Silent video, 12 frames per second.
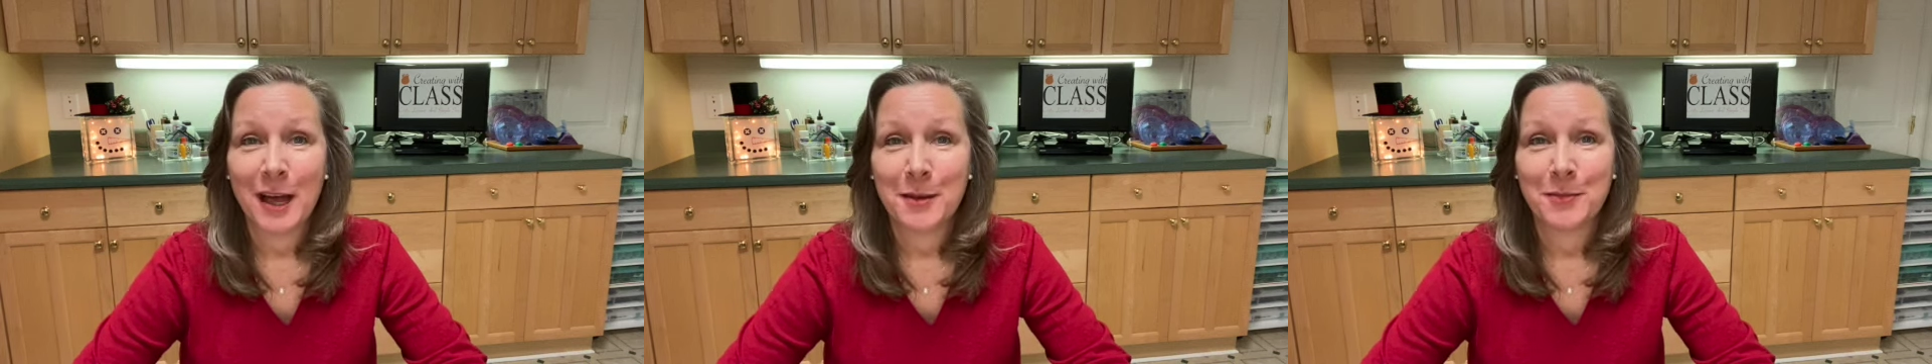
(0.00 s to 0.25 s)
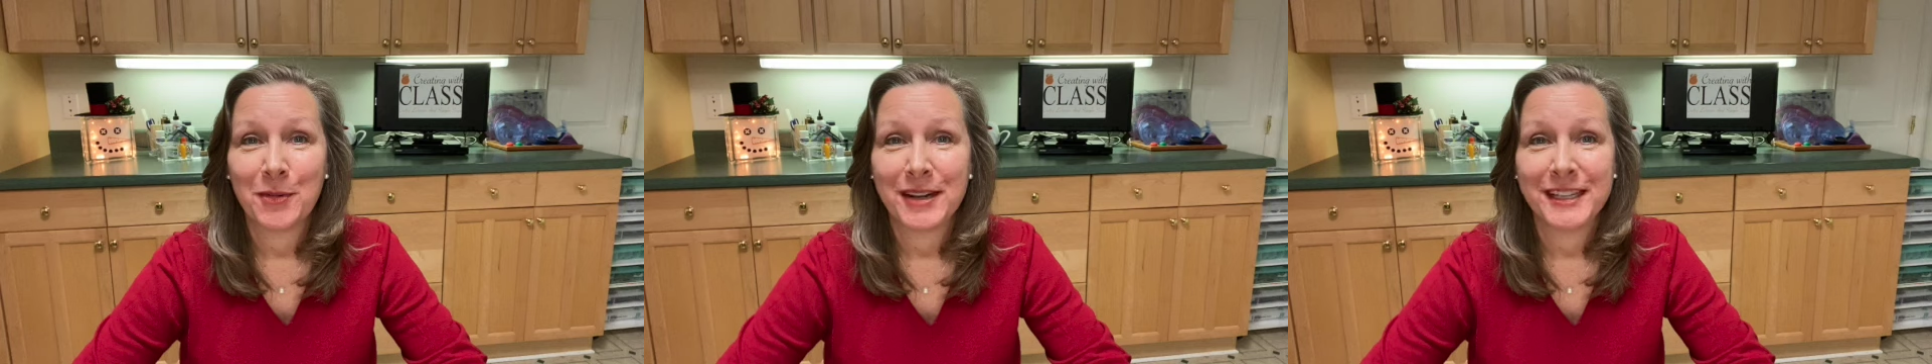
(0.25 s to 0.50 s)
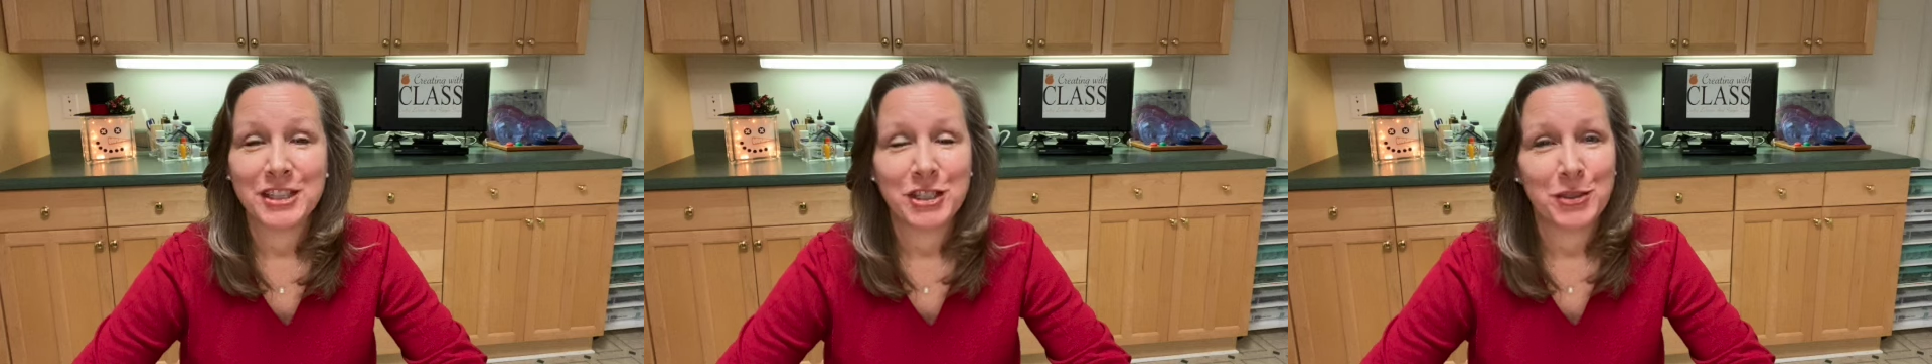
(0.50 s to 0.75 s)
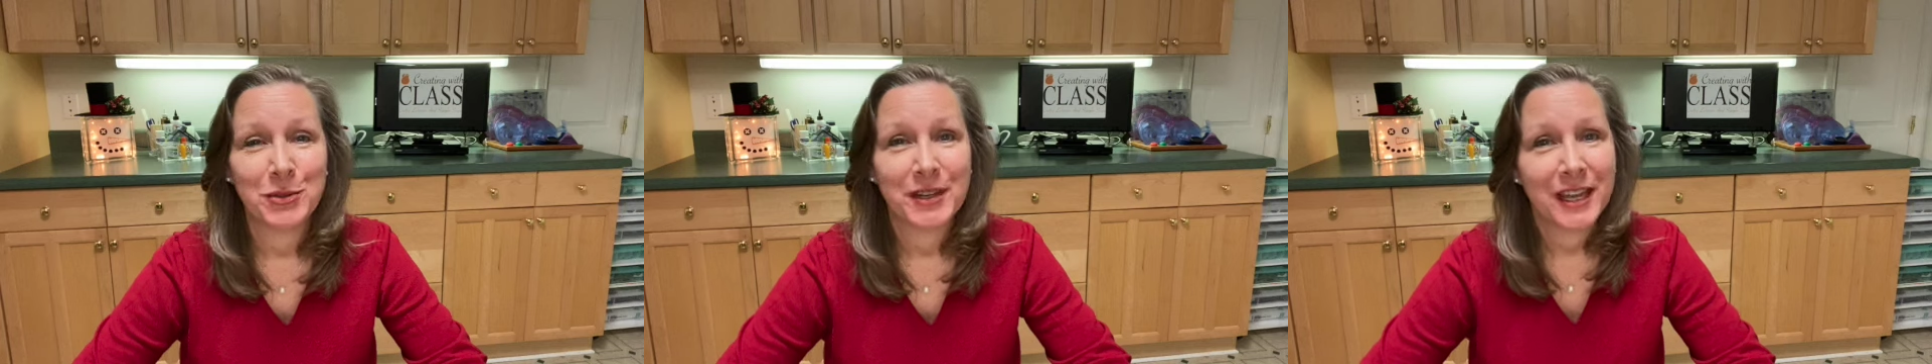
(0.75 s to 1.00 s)
I'm ready
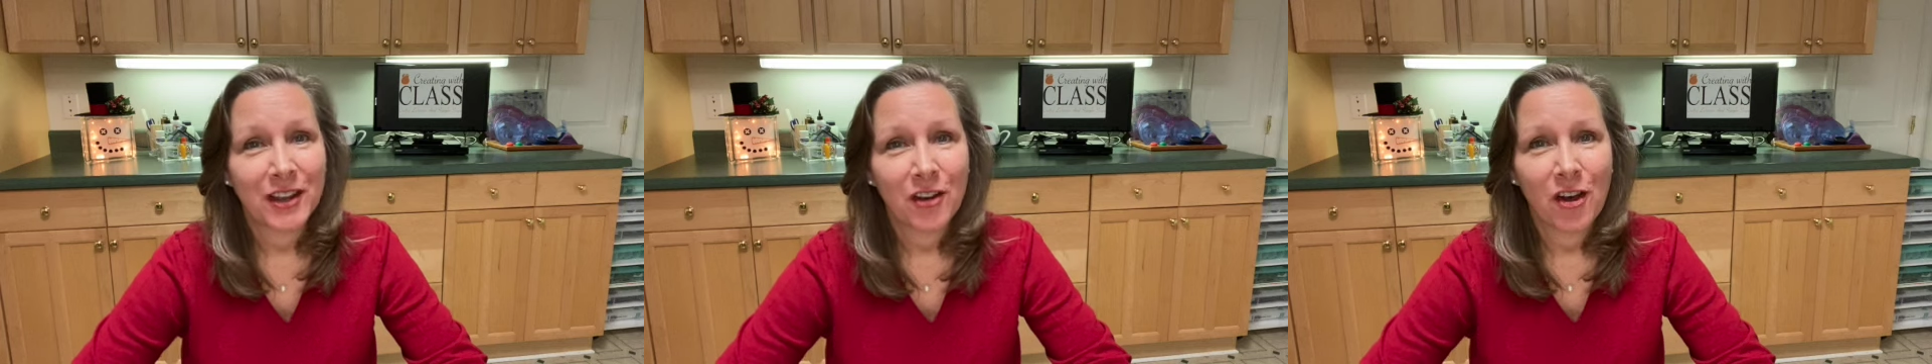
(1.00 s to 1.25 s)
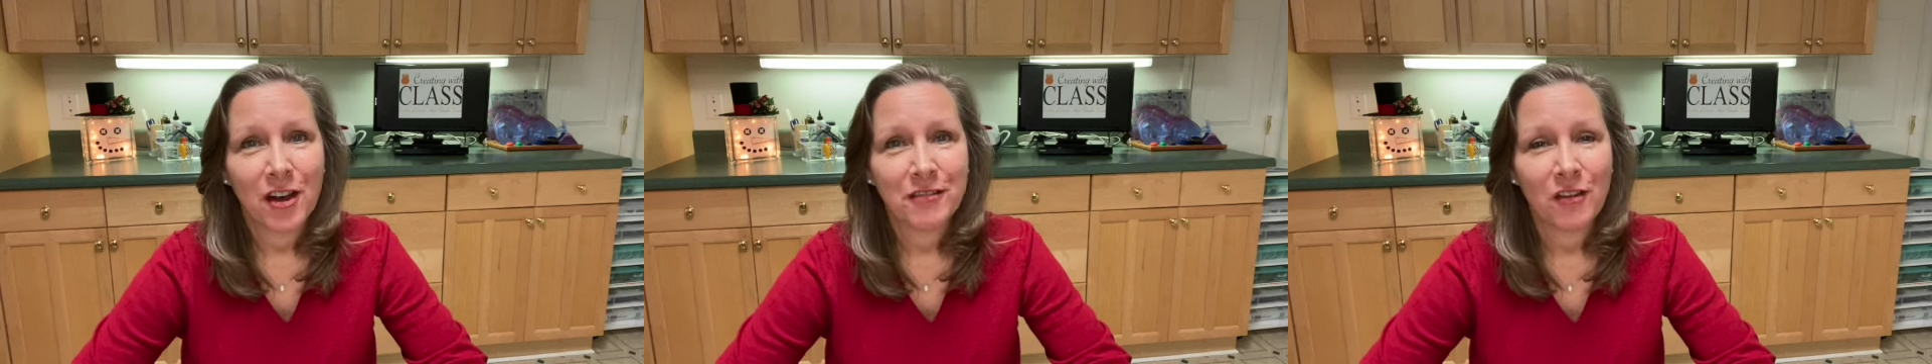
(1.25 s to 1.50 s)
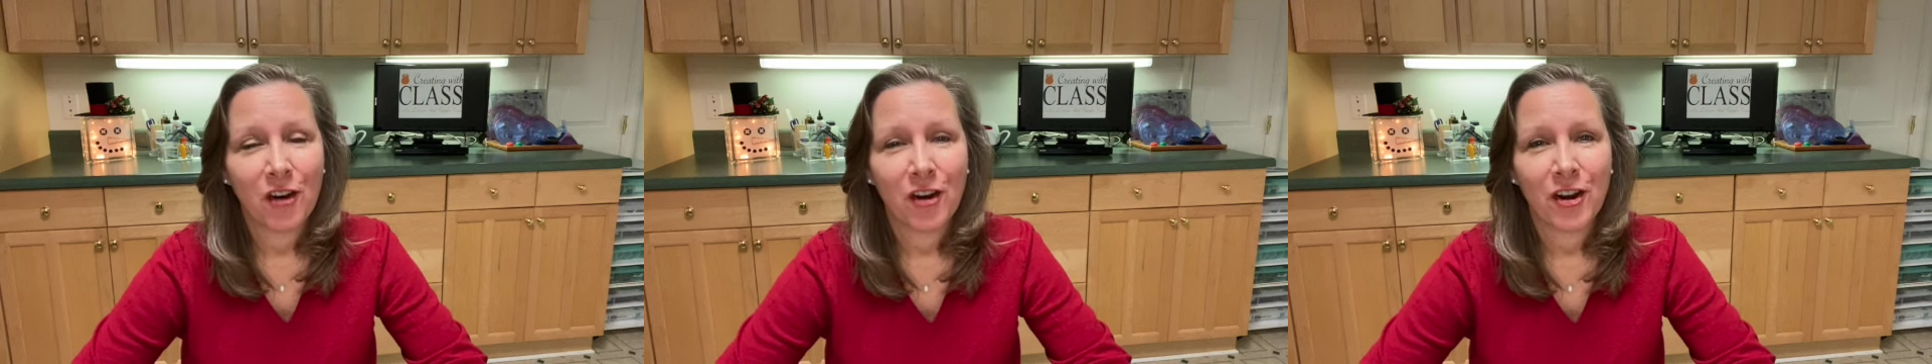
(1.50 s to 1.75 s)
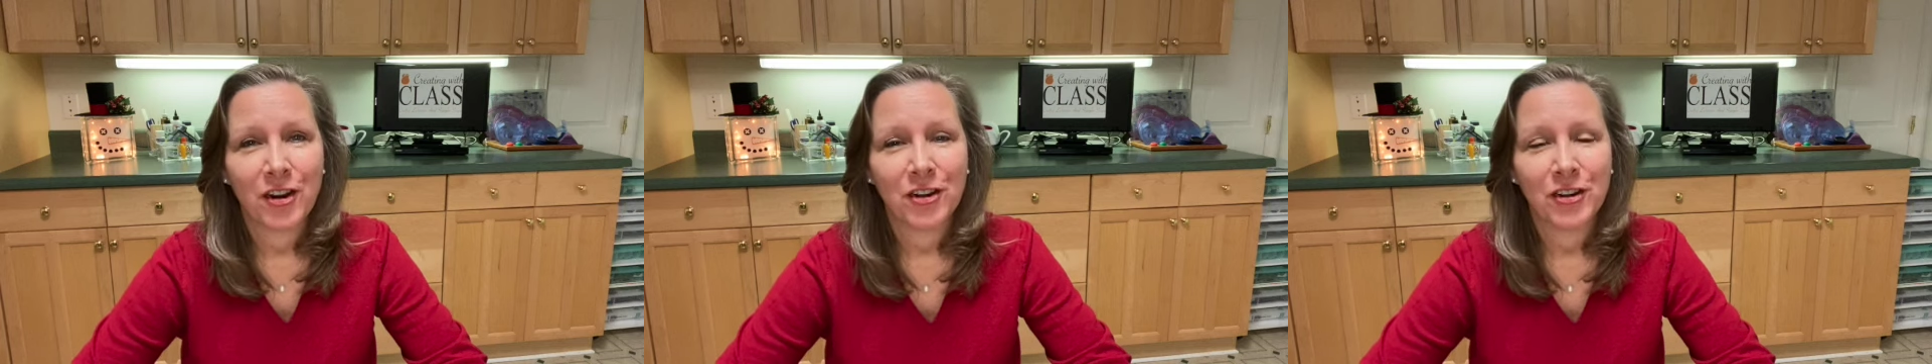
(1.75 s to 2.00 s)
to kick off
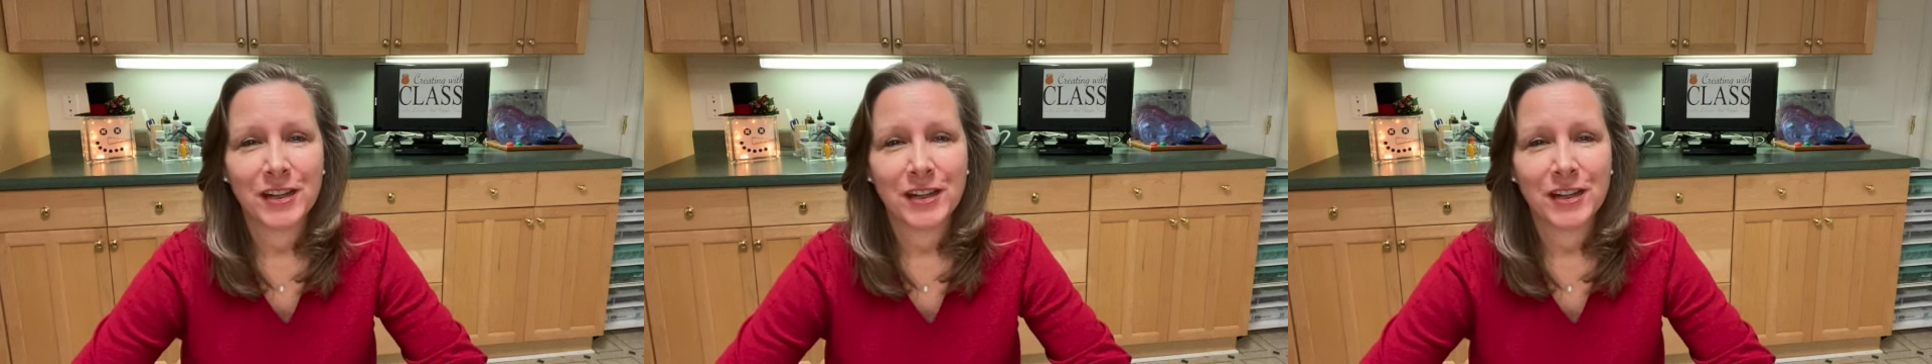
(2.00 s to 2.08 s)
our